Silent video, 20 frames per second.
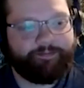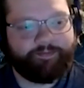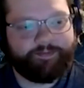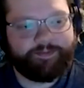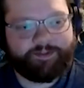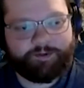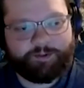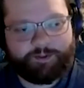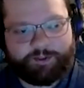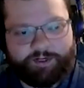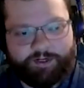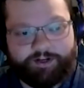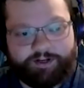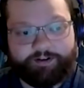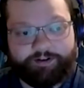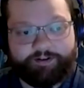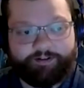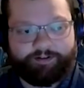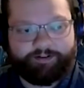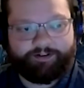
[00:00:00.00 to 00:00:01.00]
So
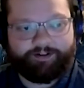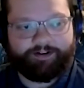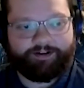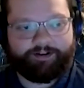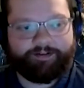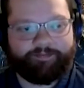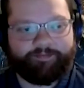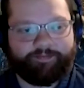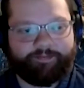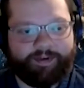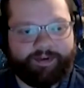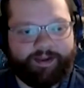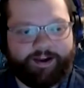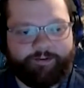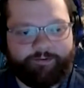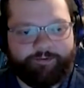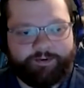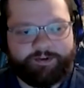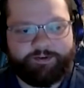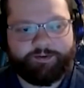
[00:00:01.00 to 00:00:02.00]
Sean,
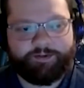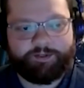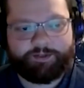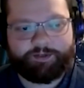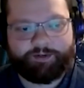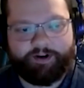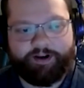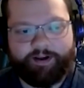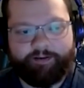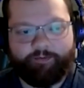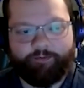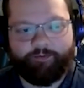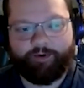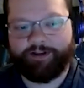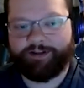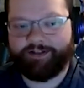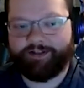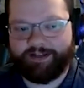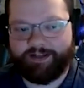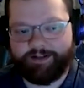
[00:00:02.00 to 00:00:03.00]
how would you describe
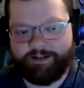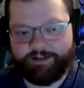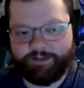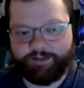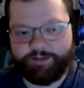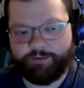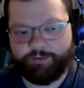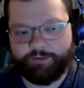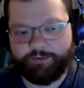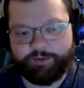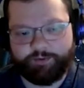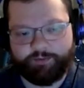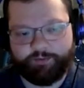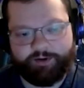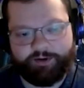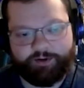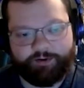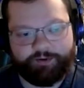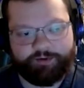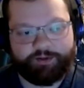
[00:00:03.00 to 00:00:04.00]
what data and tools
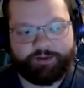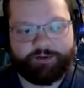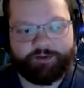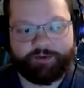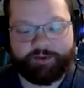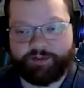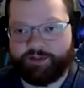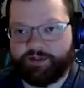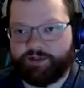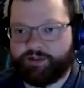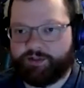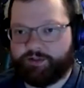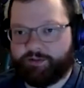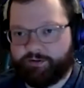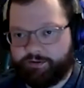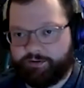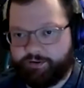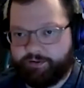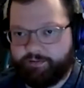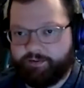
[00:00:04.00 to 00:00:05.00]
were used to assist the
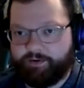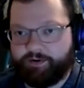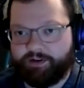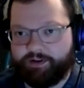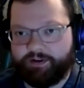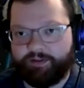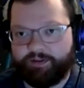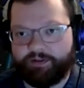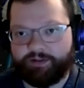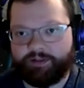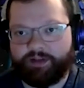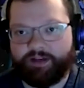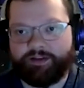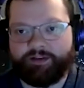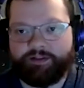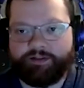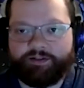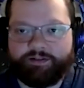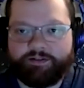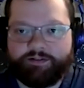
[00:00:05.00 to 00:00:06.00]
local community in this
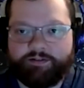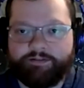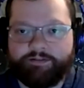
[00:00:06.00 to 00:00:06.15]
case?